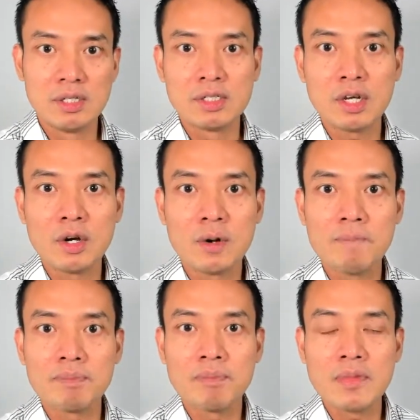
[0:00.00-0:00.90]
So
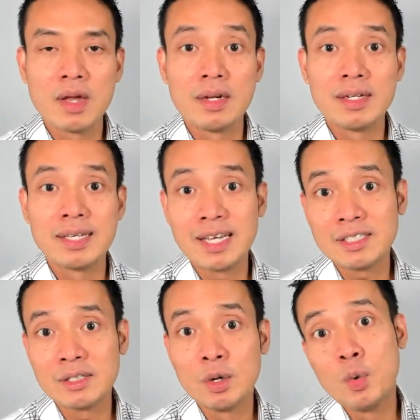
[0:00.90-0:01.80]

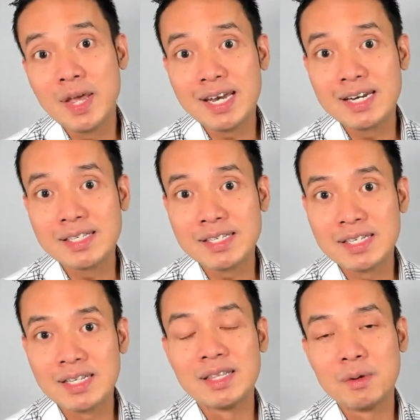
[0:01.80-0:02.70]
guess who wins?
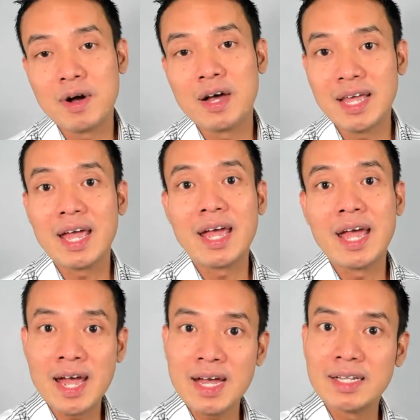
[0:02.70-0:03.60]
The one that
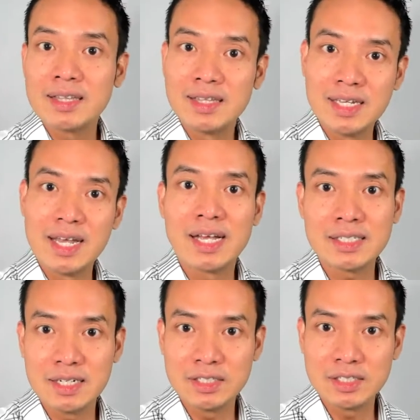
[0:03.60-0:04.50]
had the
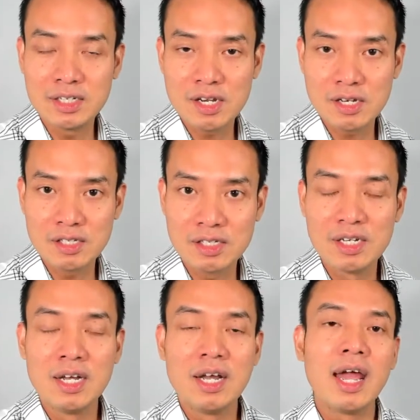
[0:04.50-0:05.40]
escalation clause.
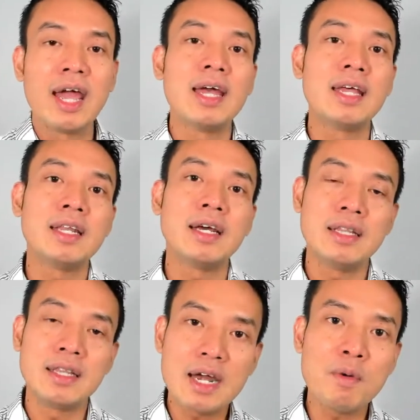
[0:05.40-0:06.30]
And
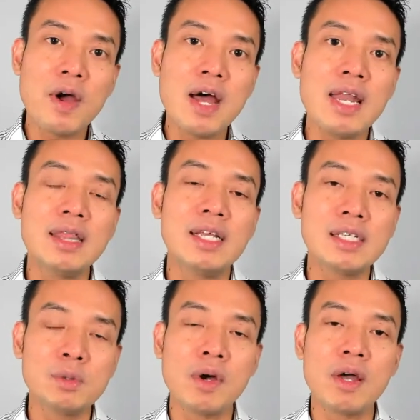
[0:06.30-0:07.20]
another one,
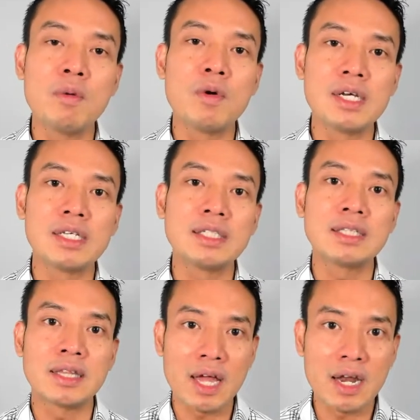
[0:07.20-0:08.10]
this one was
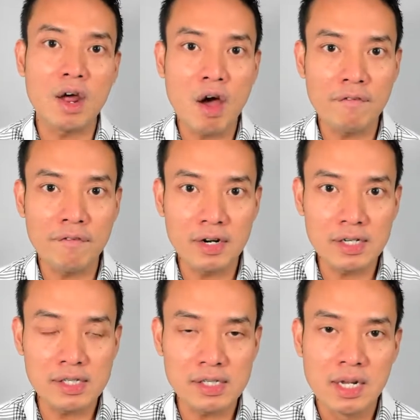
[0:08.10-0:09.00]
10
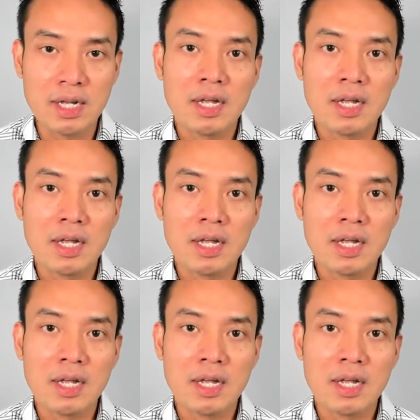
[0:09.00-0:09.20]
offers.